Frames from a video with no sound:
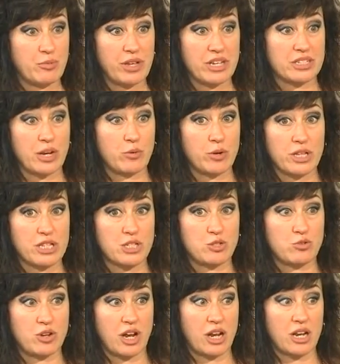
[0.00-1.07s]
Because I really
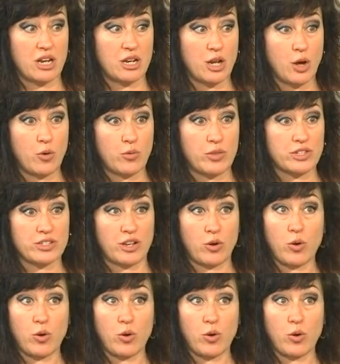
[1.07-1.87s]
do not know. It's like